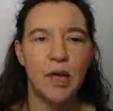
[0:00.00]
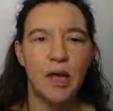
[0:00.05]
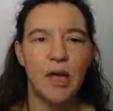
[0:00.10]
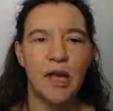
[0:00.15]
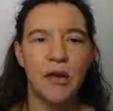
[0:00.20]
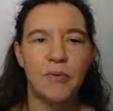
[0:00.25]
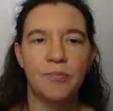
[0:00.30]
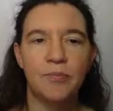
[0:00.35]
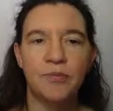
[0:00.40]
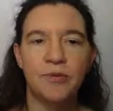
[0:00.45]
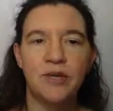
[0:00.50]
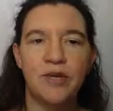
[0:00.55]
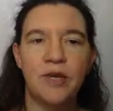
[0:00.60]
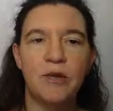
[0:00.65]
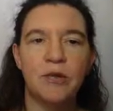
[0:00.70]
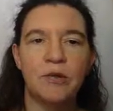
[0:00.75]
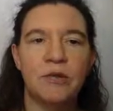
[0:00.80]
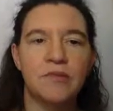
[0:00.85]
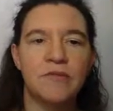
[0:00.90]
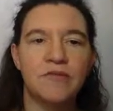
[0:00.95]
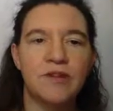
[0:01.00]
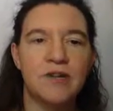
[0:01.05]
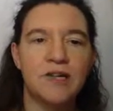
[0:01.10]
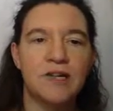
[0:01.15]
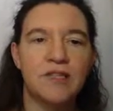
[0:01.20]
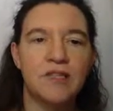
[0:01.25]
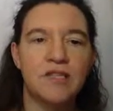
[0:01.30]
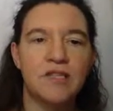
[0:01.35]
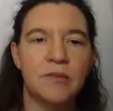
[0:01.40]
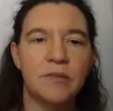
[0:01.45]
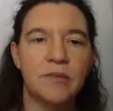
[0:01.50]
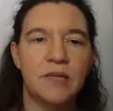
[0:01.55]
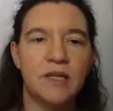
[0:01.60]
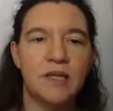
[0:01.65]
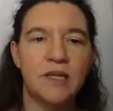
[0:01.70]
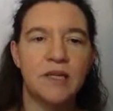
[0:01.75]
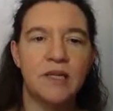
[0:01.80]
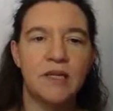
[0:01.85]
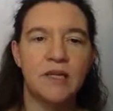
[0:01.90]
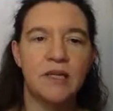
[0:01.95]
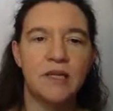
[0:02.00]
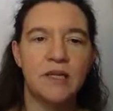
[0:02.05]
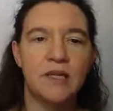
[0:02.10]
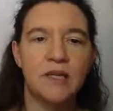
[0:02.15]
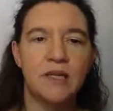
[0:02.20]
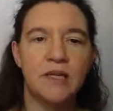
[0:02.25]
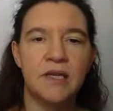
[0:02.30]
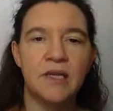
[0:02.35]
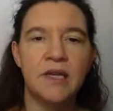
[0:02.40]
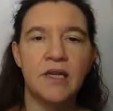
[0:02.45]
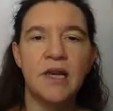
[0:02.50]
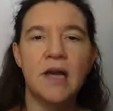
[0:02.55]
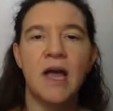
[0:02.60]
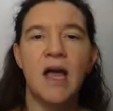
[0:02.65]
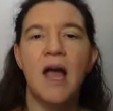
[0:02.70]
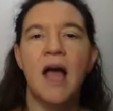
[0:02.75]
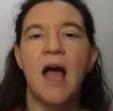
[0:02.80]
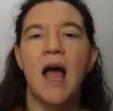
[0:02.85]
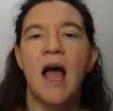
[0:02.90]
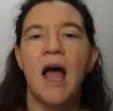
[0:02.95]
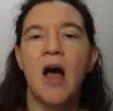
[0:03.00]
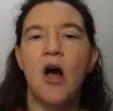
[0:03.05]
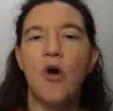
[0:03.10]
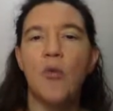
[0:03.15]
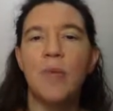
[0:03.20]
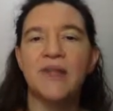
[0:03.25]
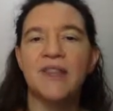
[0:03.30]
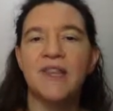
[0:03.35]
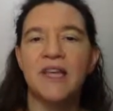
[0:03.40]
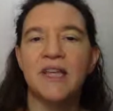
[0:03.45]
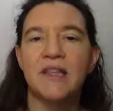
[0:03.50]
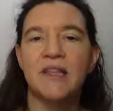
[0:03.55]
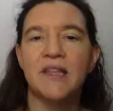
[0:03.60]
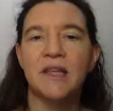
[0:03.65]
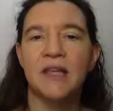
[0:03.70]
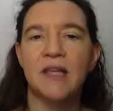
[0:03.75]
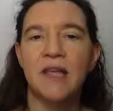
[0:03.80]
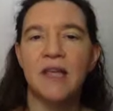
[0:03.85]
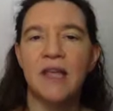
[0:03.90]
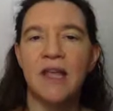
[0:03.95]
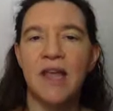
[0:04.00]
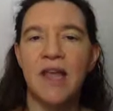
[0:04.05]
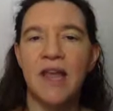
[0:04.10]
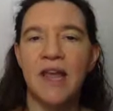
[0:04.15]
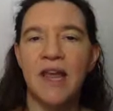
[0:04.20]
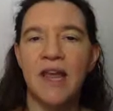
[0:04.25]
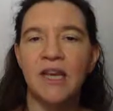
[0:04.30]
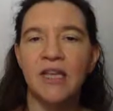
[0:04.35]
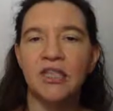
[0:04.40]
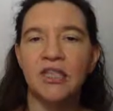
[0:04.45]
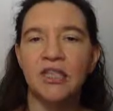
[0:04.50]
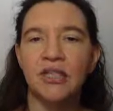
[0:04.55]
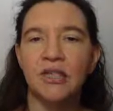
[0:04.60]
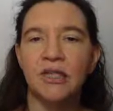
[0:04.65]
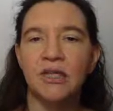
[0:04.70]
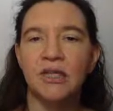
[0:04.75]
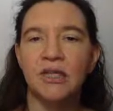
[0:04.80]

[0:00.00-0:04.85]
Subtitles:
A pre looks very similar here. Oh, but then the h,